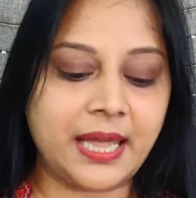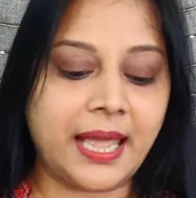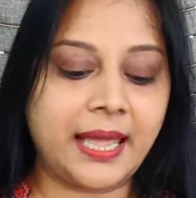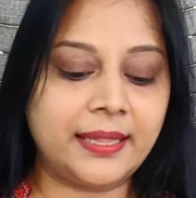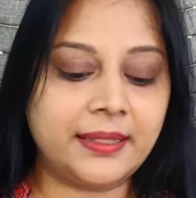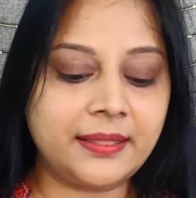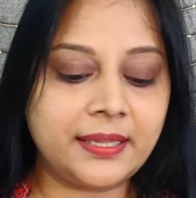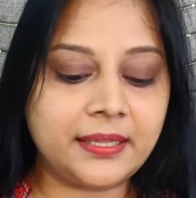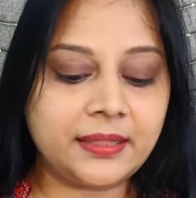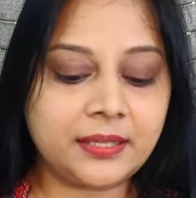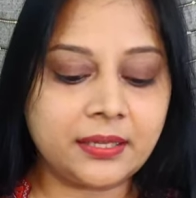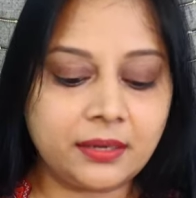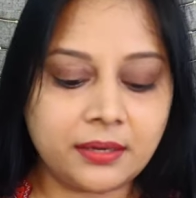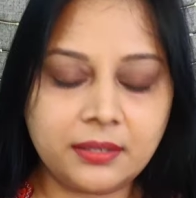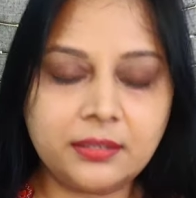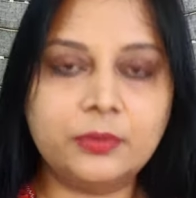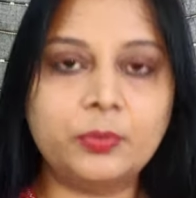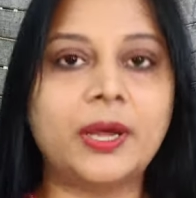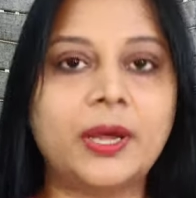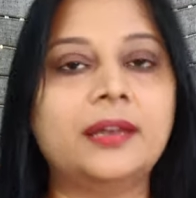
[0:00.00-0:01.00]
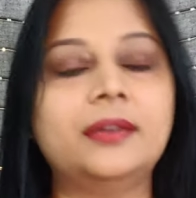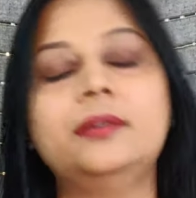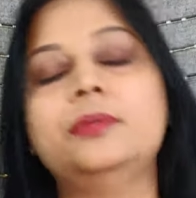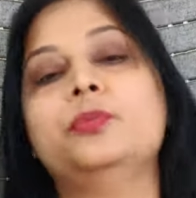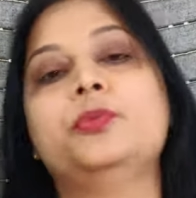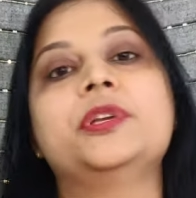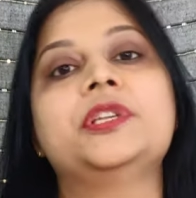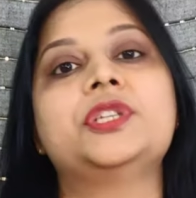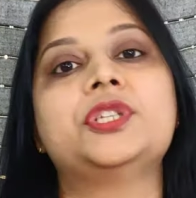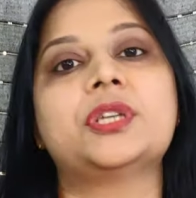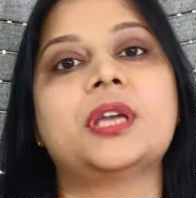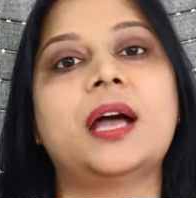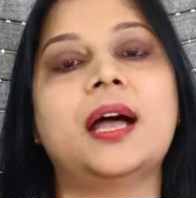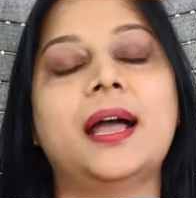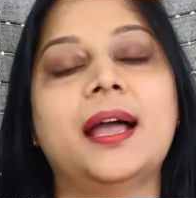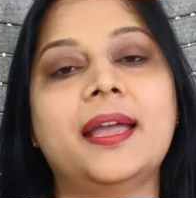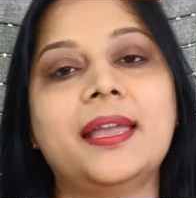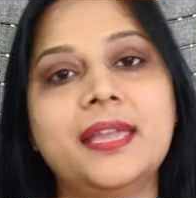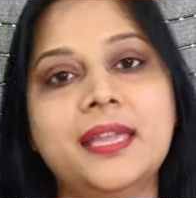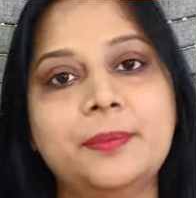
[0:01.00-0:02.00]
And the third one, which
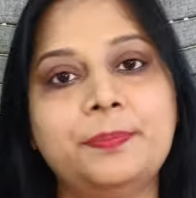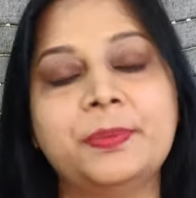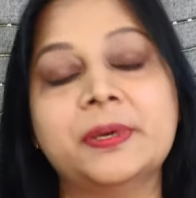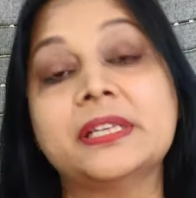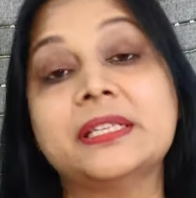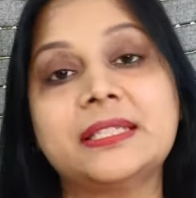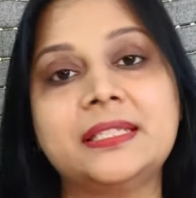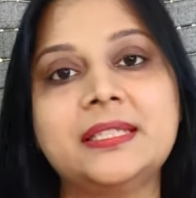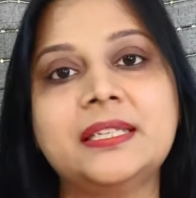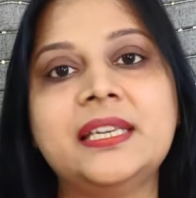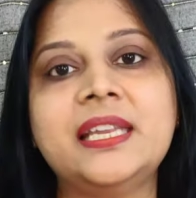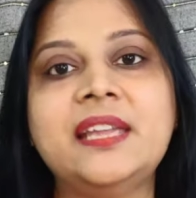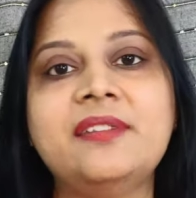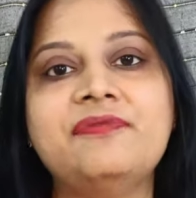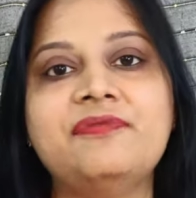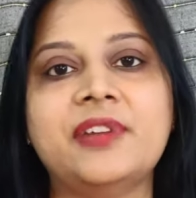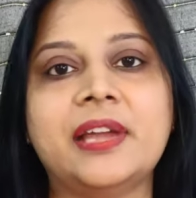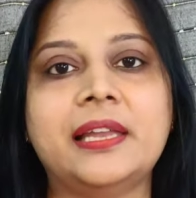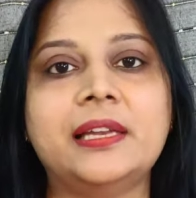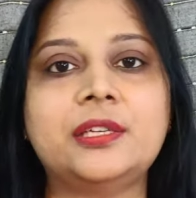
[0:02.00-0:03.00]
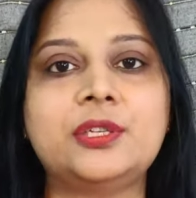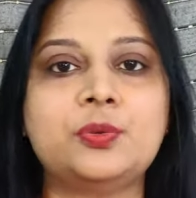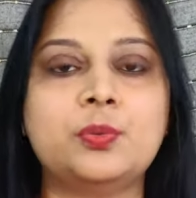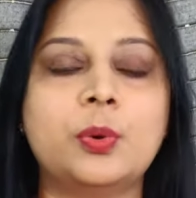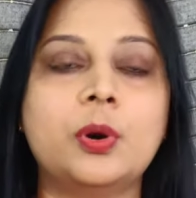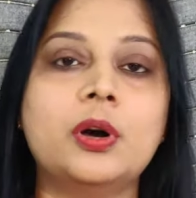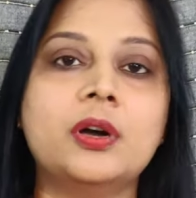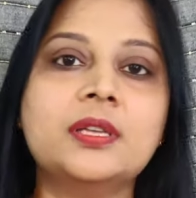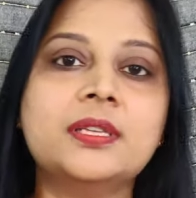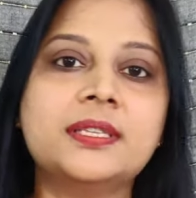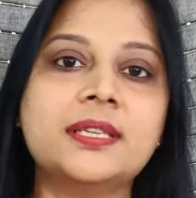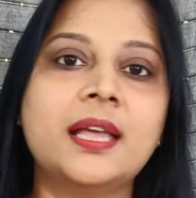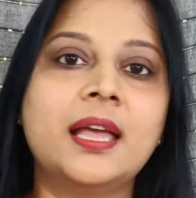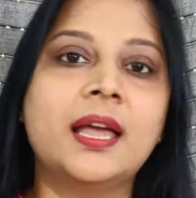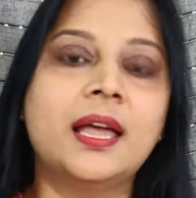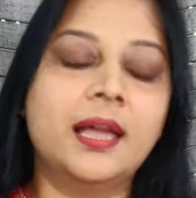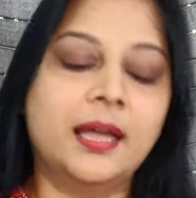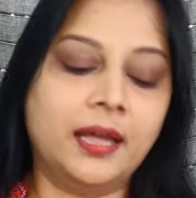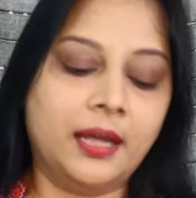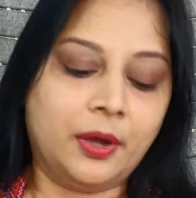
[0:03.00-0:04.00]
I personally felt was
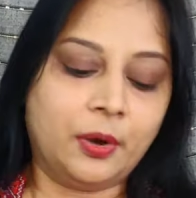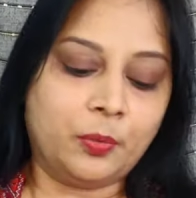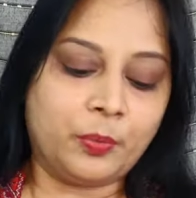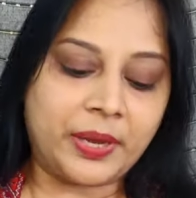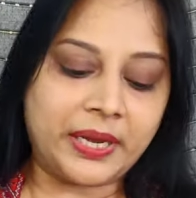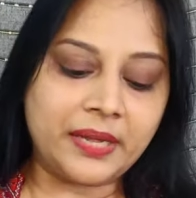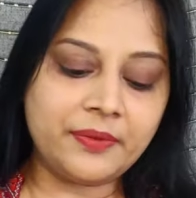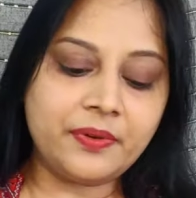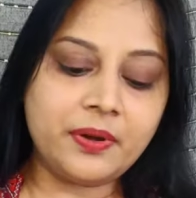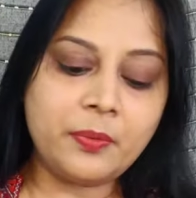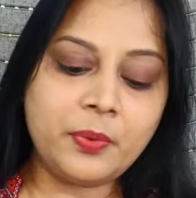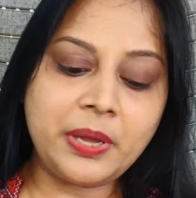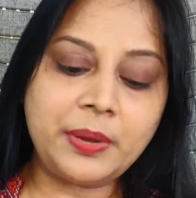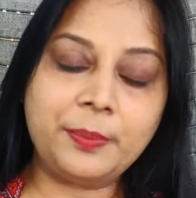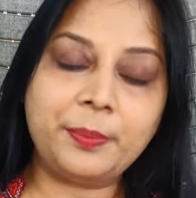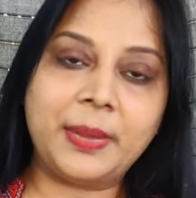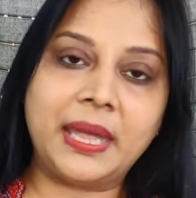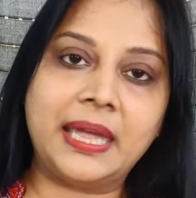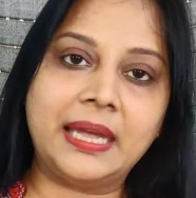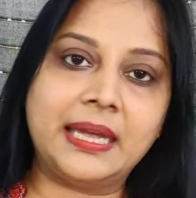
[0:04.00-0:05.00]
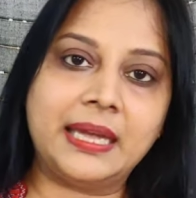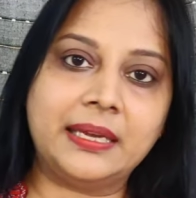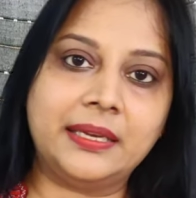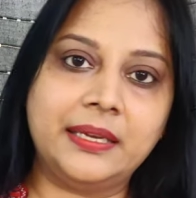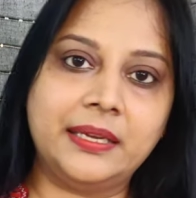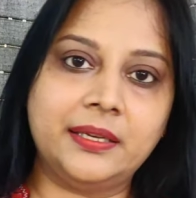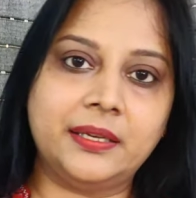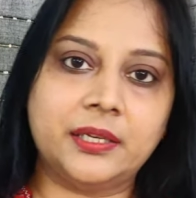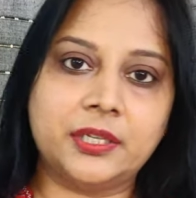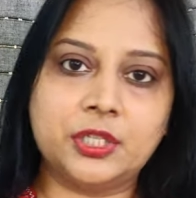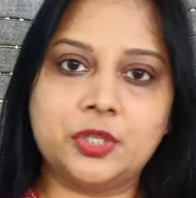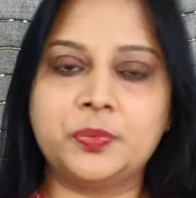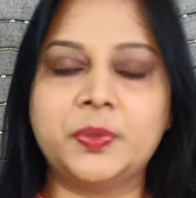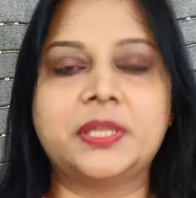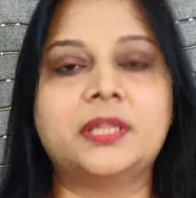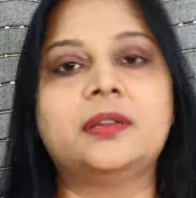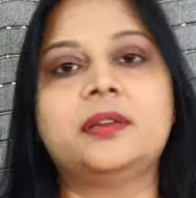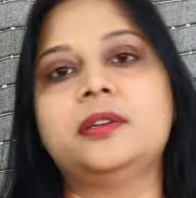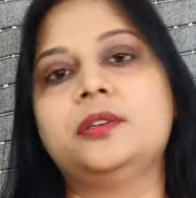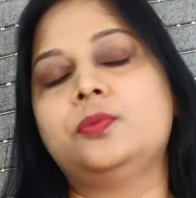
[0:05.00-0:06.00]
whenever we make any dish,
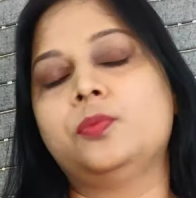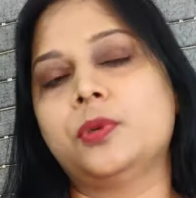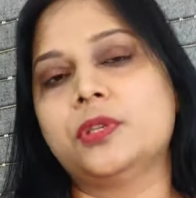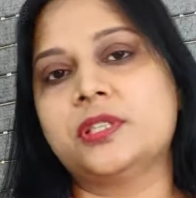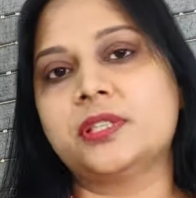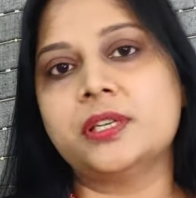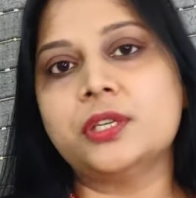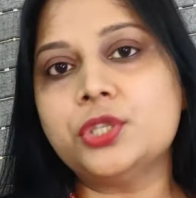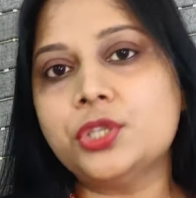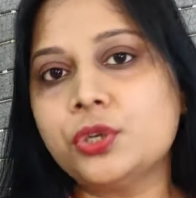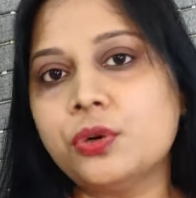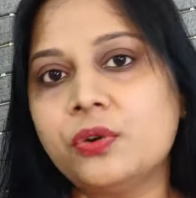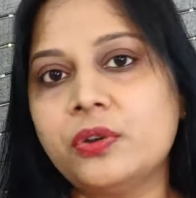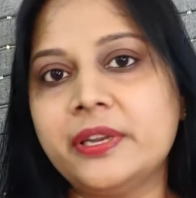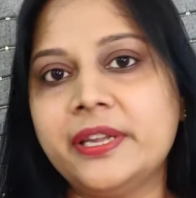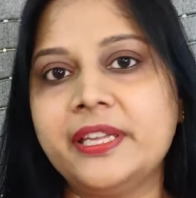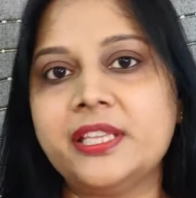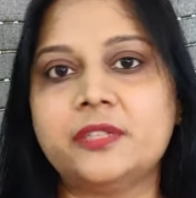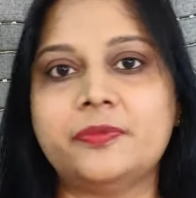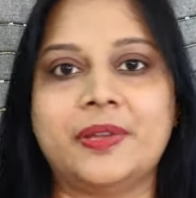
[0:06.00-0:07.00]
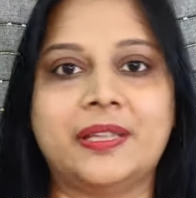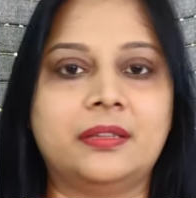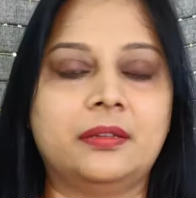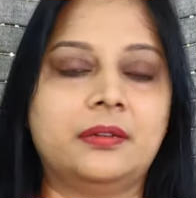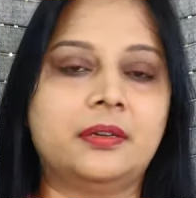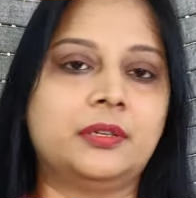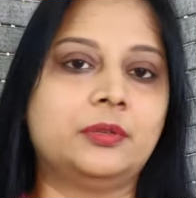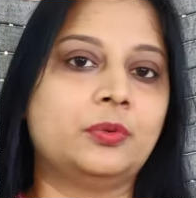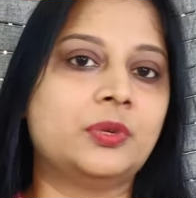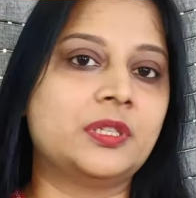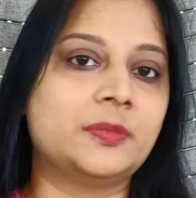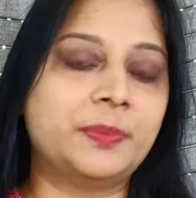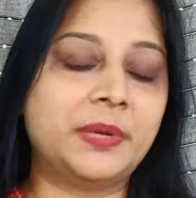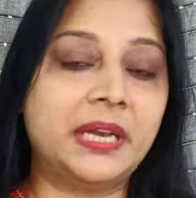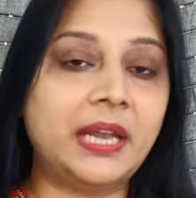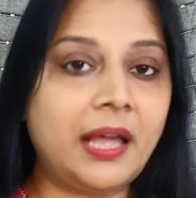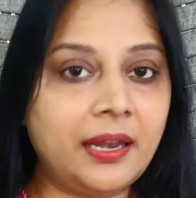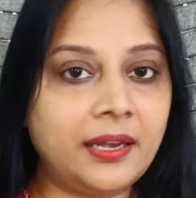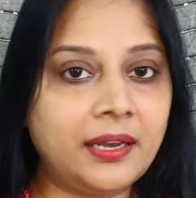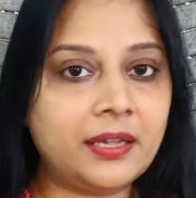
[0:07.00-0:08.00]
whether it was kachoris, whether it was
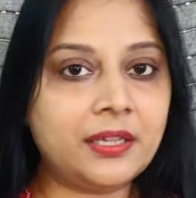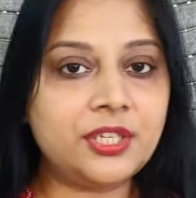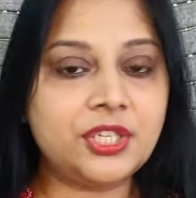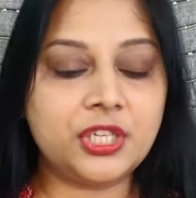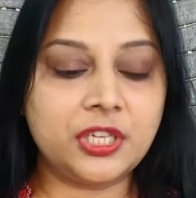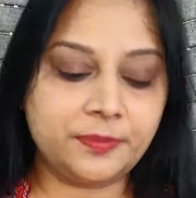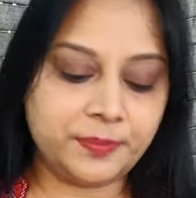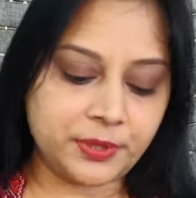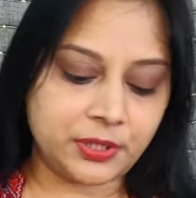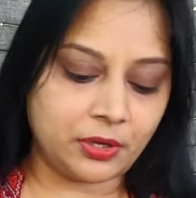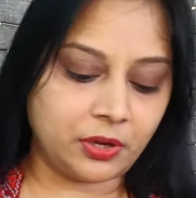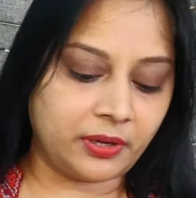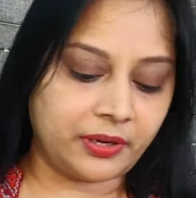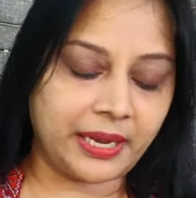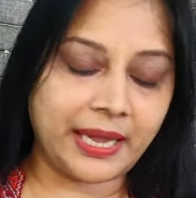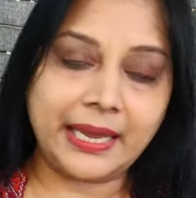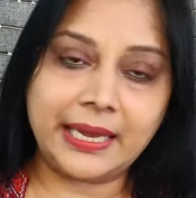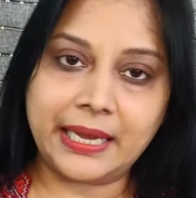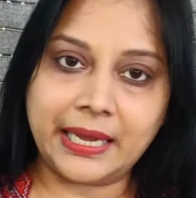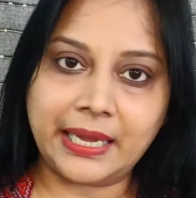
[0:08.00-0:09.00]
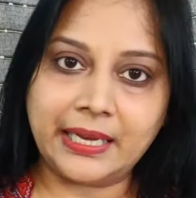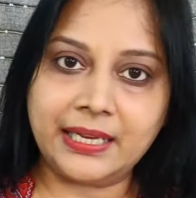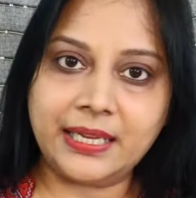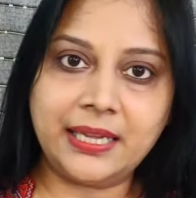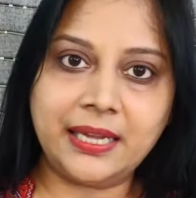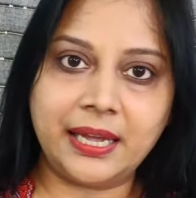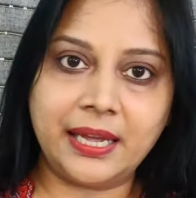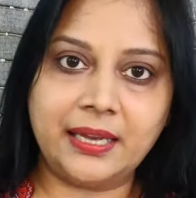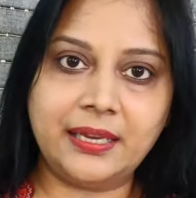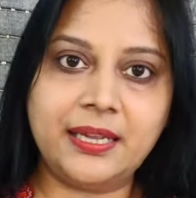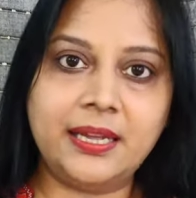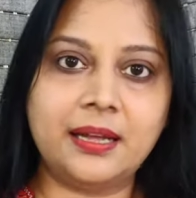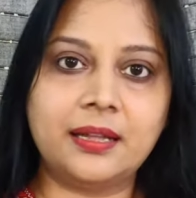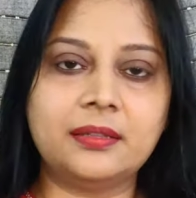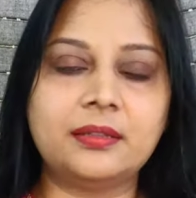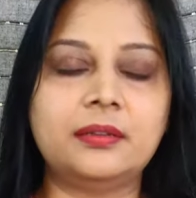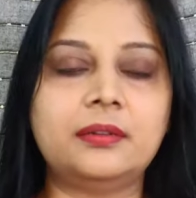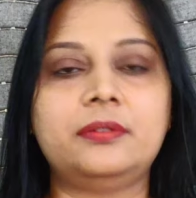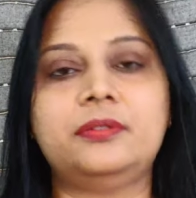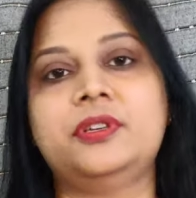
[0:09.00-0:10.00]
banana chips or any, any
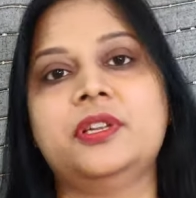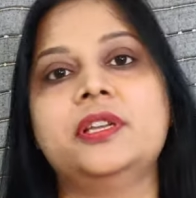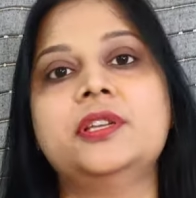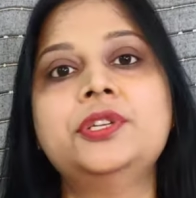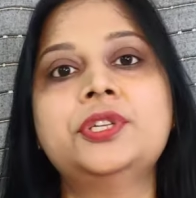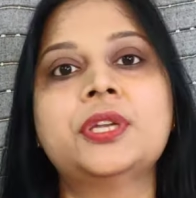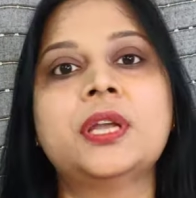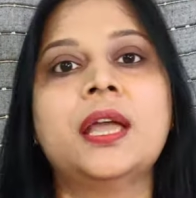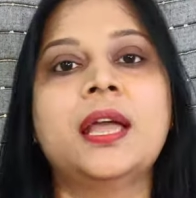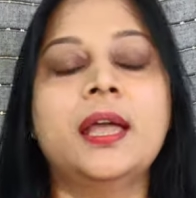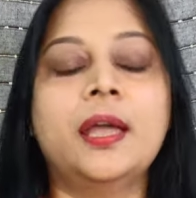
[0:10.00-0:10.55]
other dish,